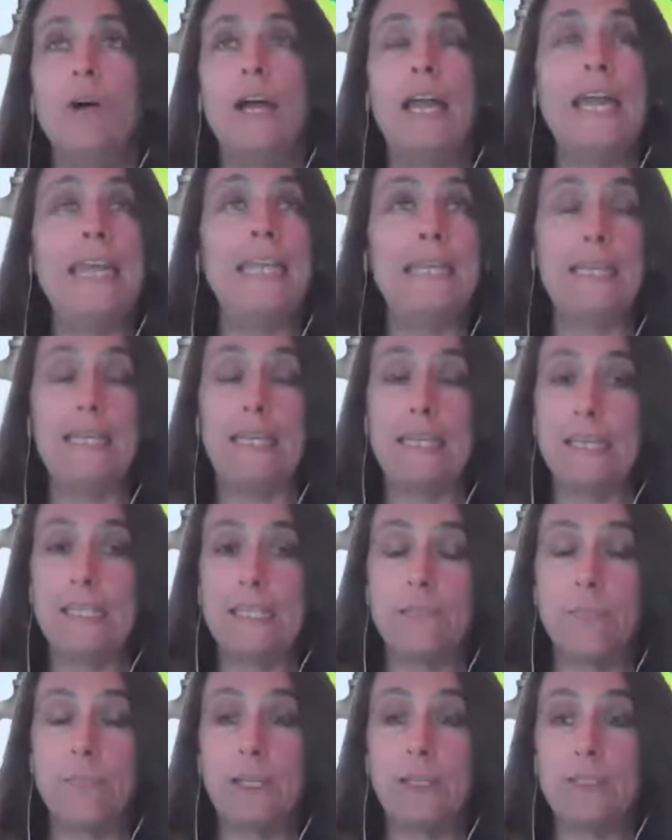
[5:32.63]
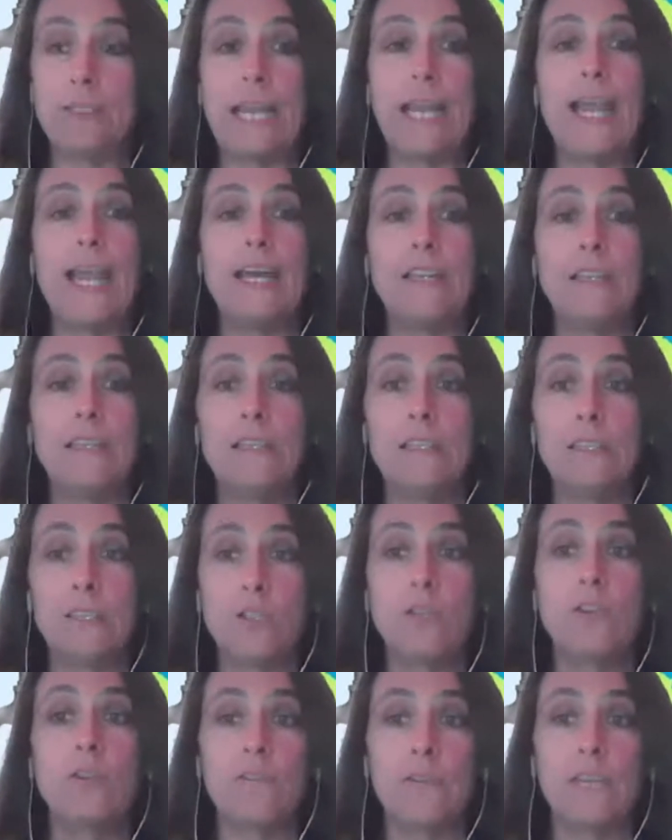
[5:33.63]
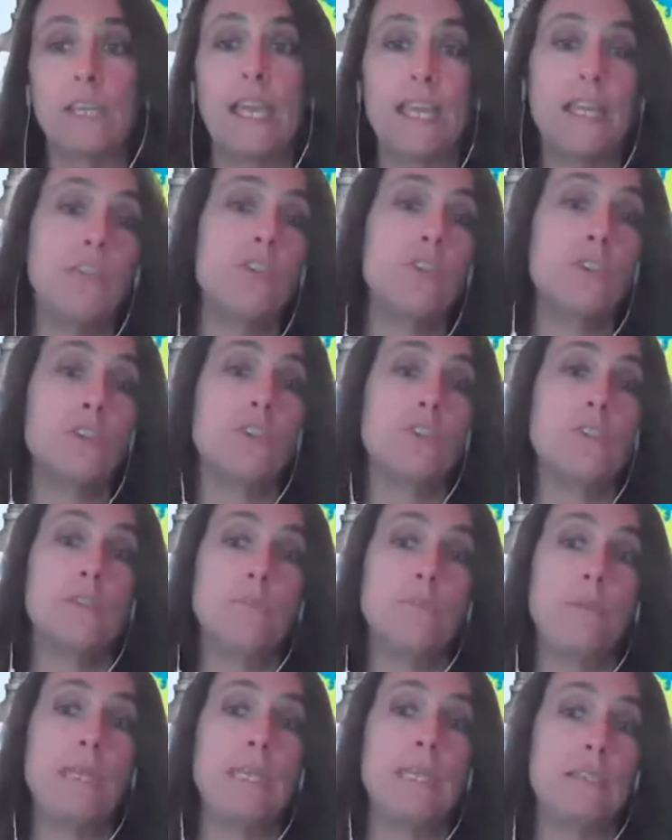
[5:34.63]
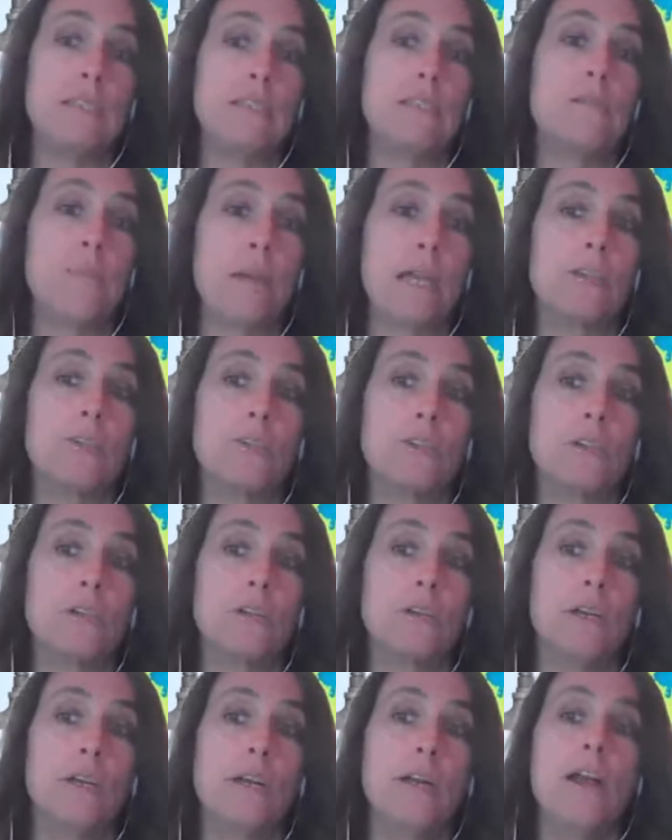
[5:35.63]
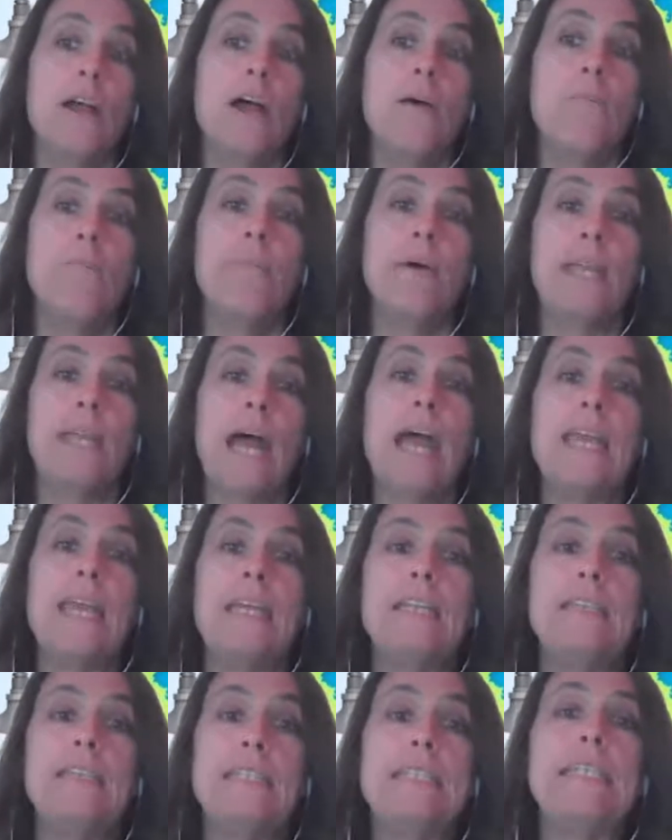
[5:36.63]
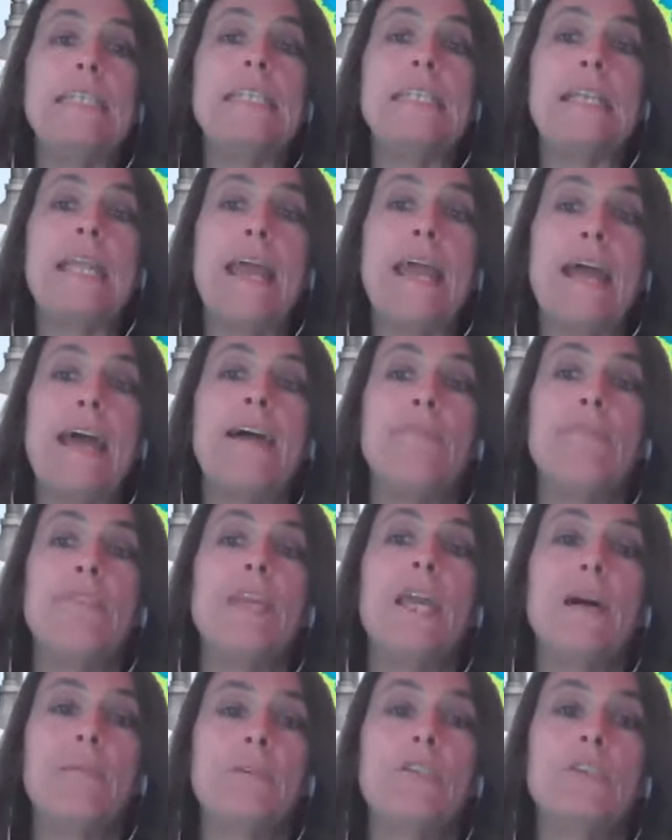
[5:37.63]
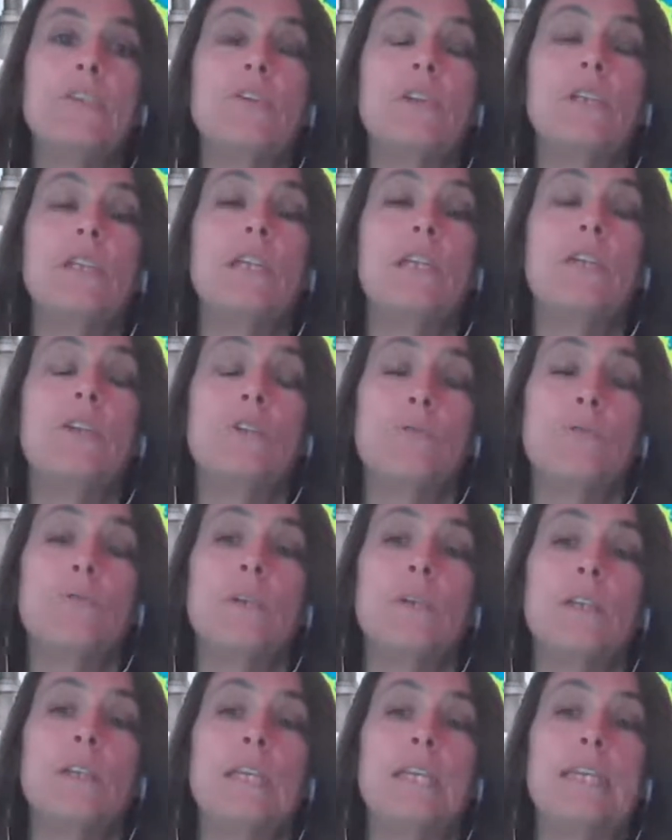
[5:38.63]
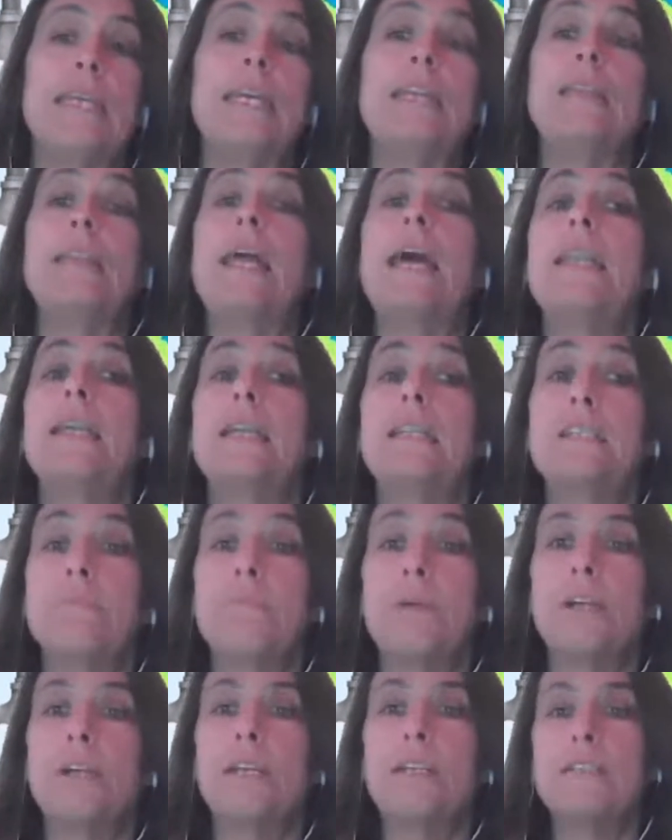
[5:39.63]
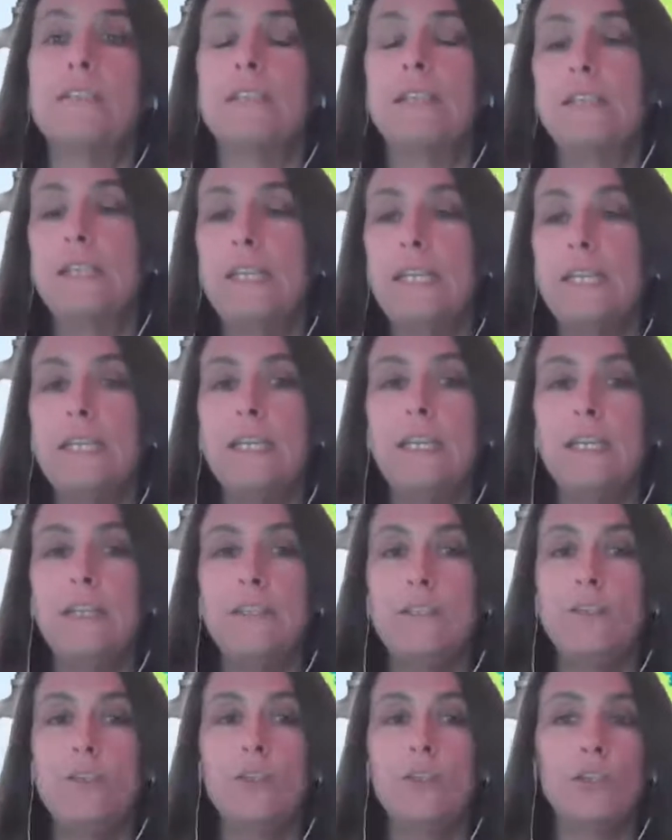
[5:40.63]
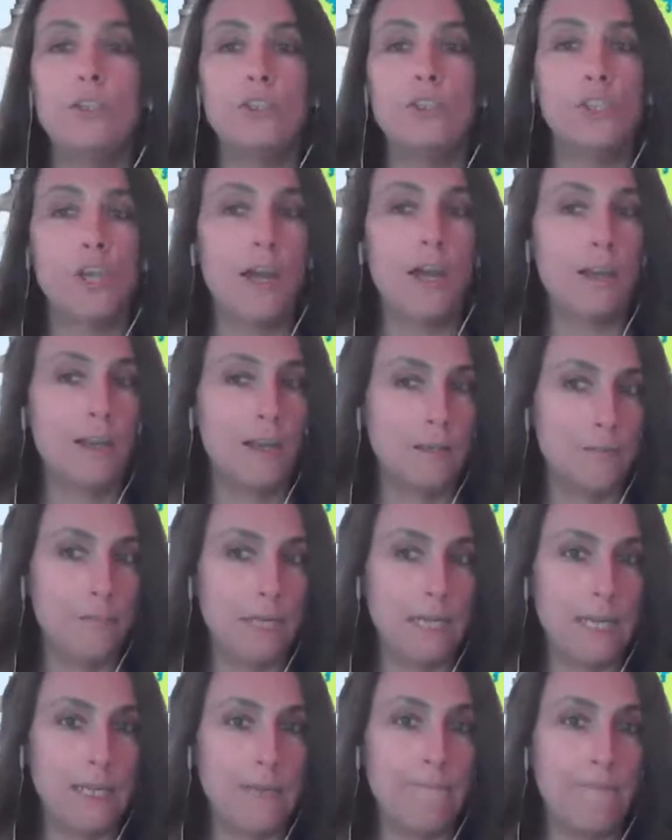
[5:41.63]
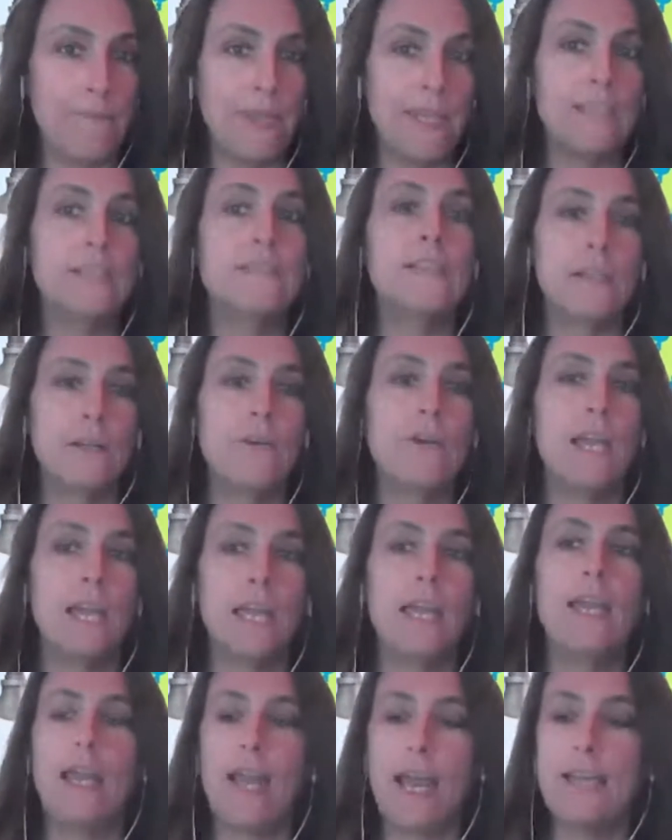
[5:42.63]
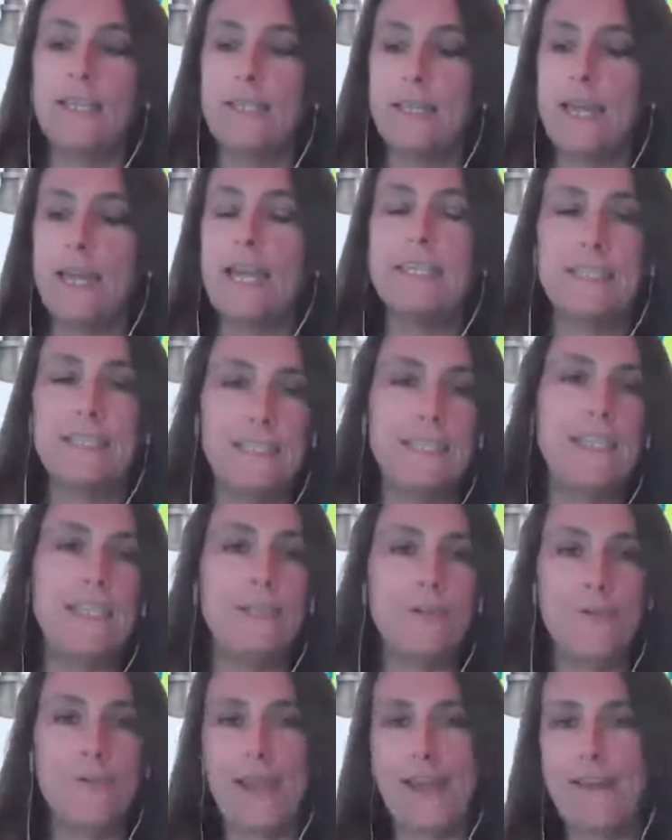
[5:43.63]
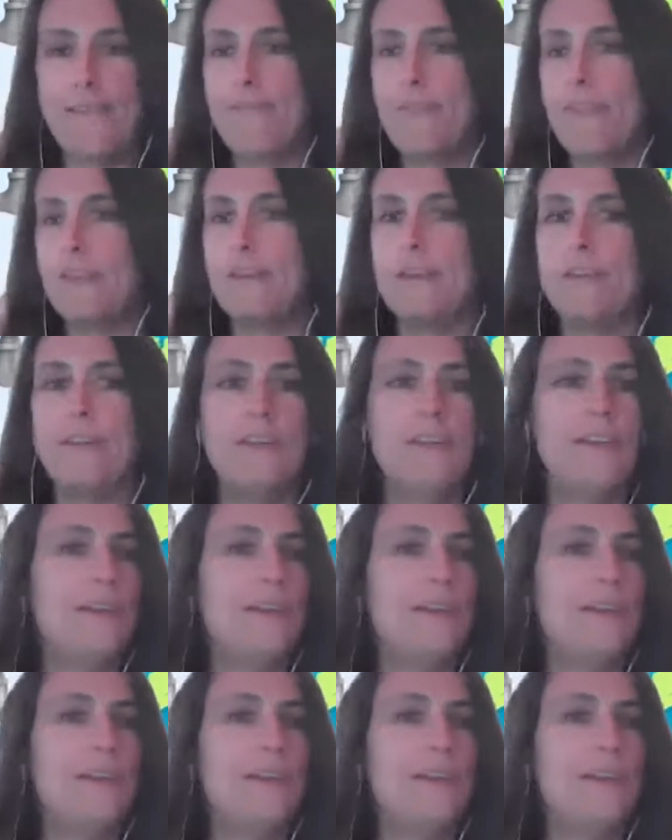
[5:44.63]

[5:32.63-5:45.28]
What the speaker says: any experience. I had the certifications to be an inspector, but didn't have the opportunity to really get that experience. And he took a shot on me and said, okay, I see you have the